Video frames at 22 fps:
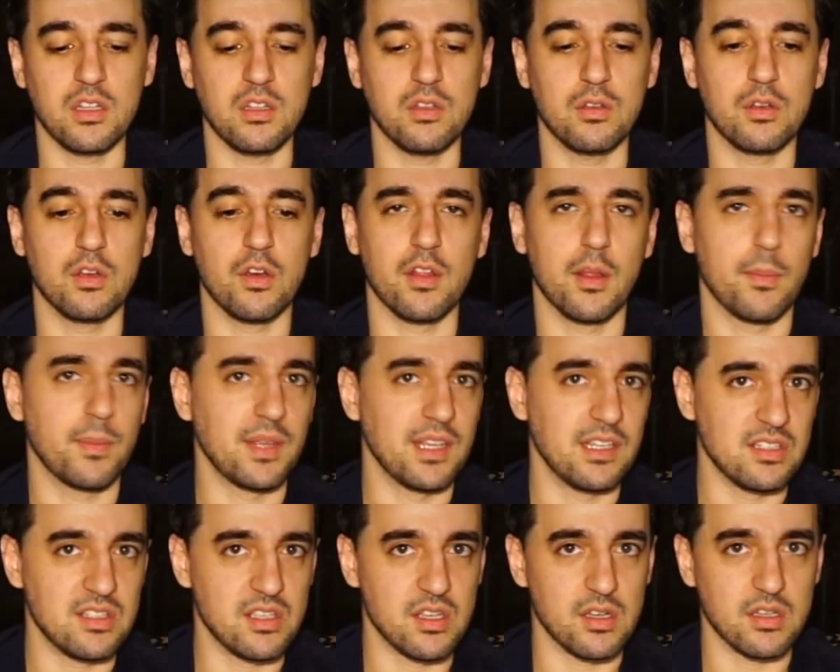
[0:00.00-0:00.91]
You know they'll be
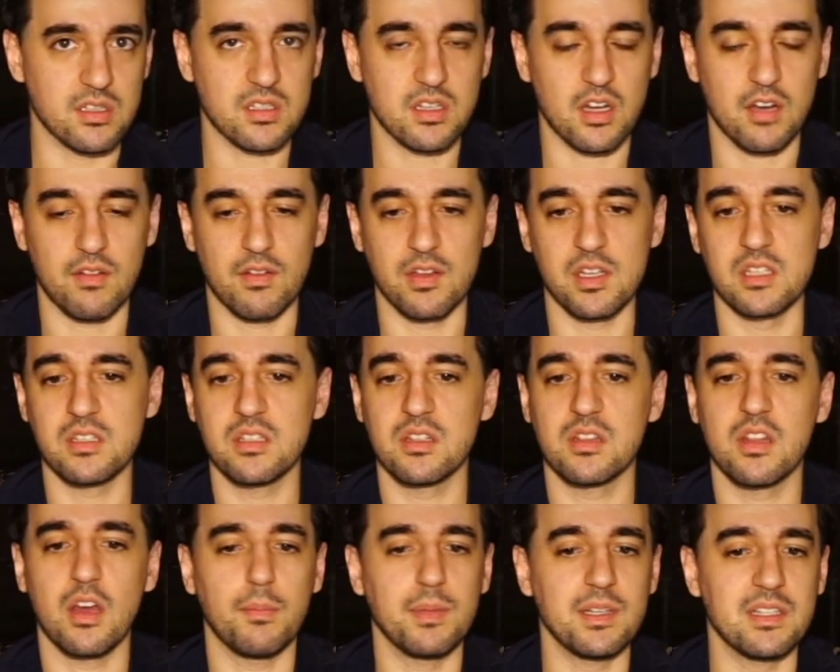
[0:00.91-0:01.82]
easier to service,
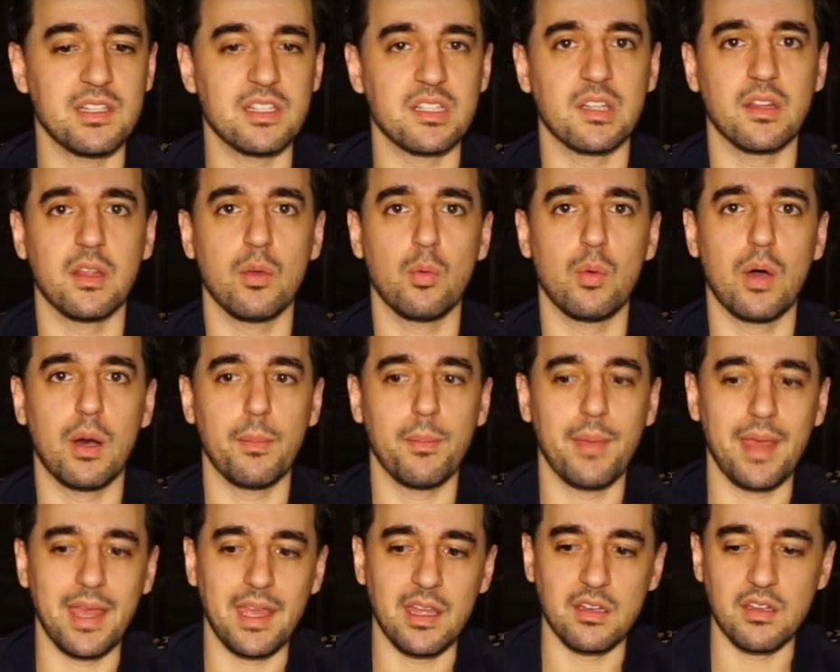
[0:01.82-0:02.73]
they'll be decently well
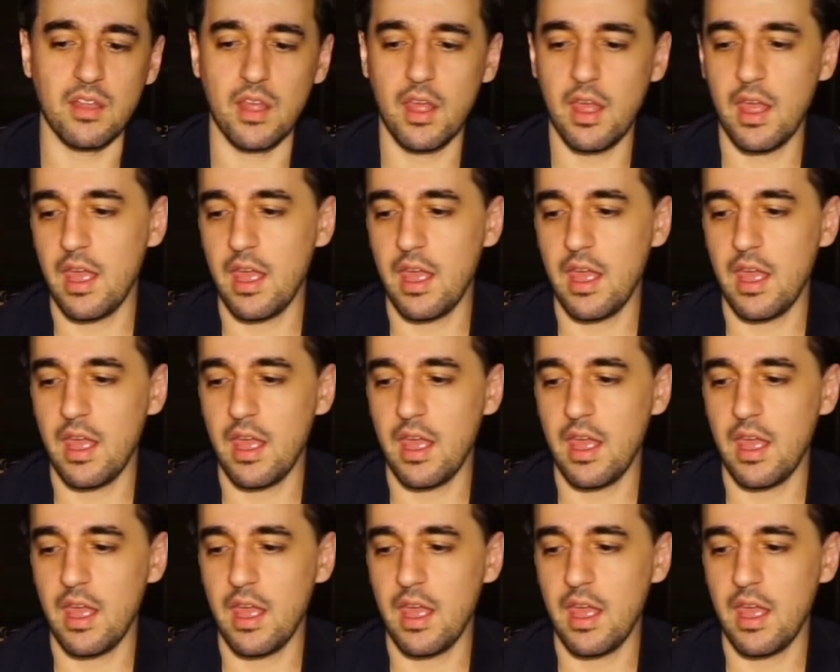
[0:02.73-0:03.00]
made.